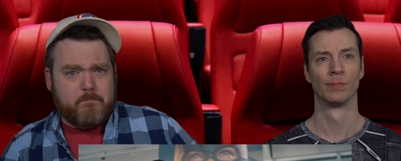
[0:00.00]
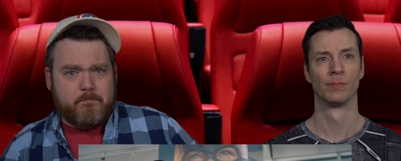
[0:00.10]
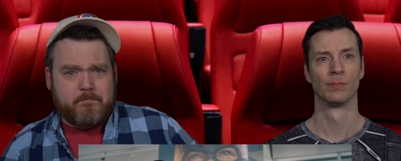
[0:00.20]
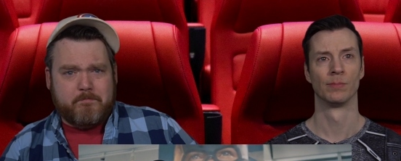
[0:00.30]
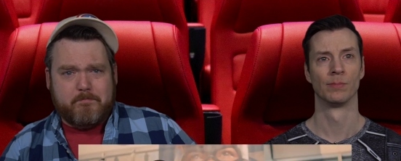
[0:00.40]

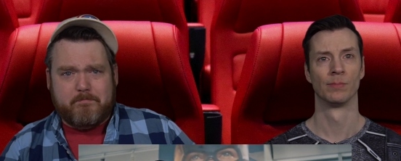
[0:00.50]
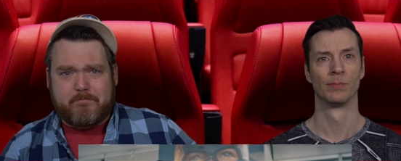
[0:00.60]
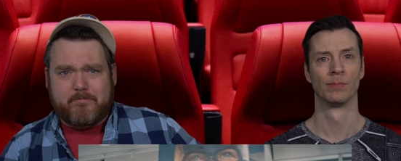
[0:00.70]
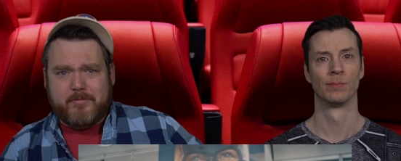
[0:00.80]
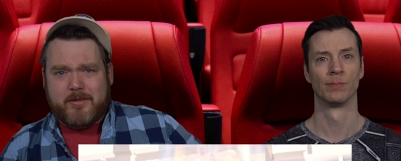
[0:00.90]

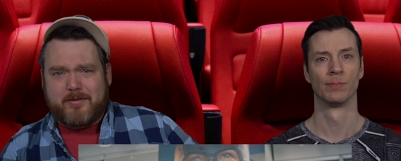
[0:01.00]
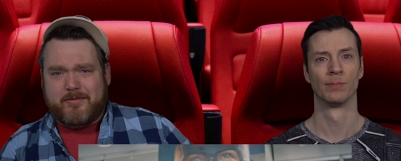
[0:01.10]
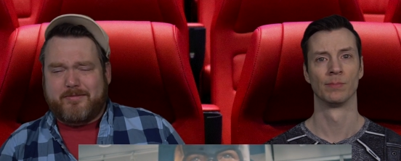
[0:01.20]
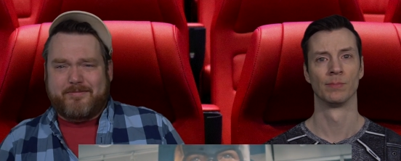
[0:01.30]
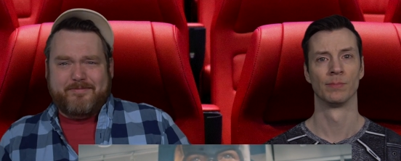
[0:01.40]

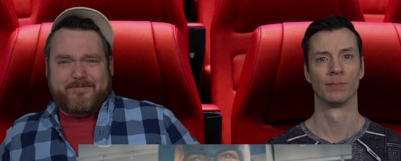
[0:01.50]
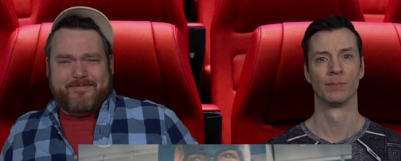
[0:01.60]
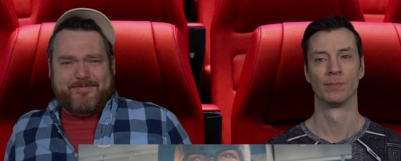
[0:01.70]
(no one is talking)